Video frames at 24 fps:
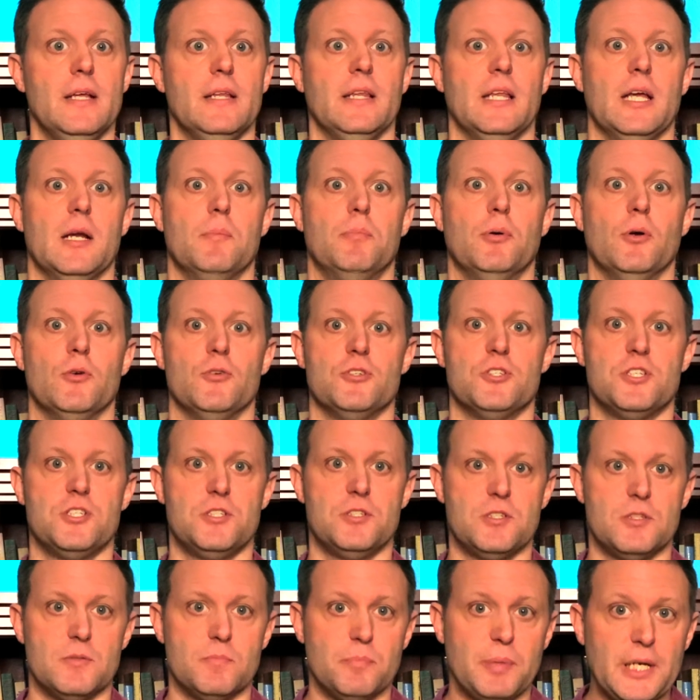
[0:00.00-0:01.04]
They approached
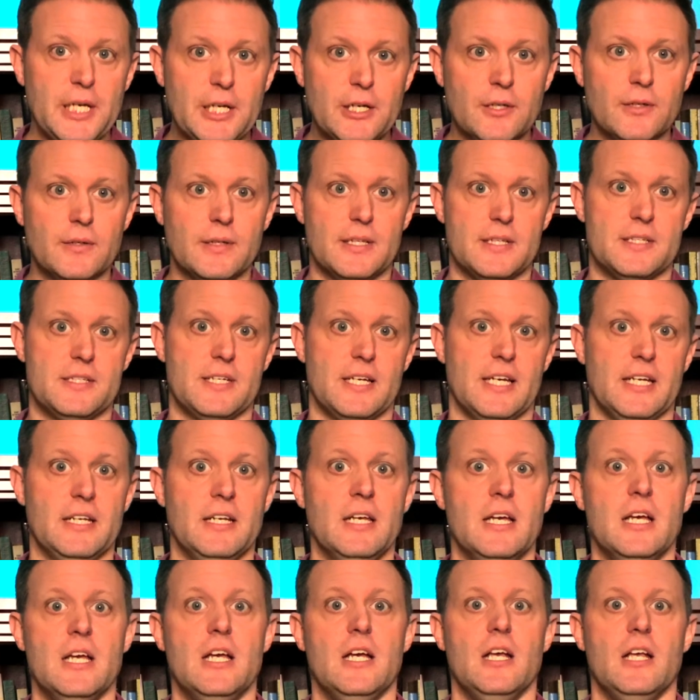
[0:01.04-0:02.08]
Peter and said,
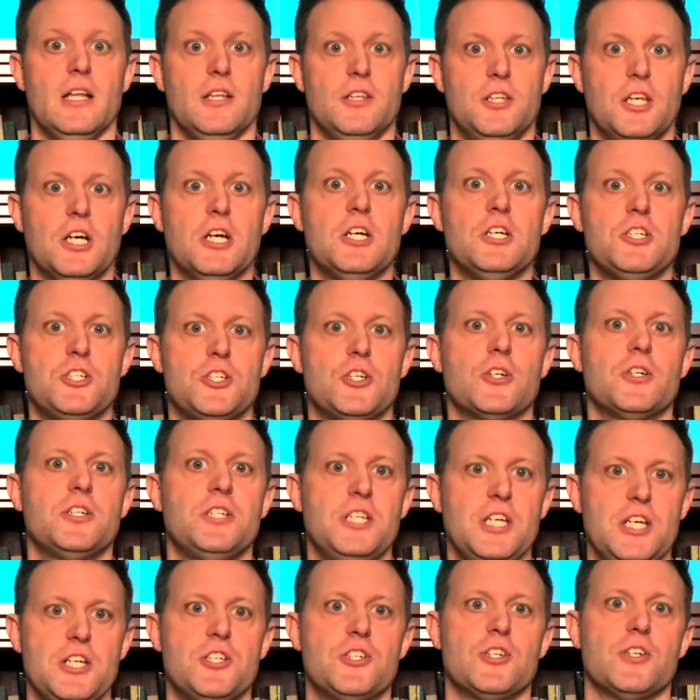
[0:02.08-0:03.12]
"Does your
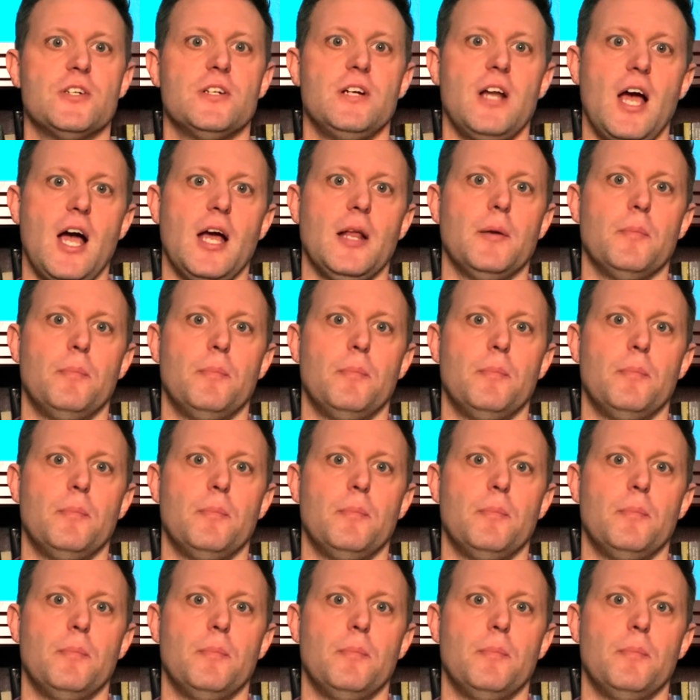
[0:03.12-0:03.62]
teacher not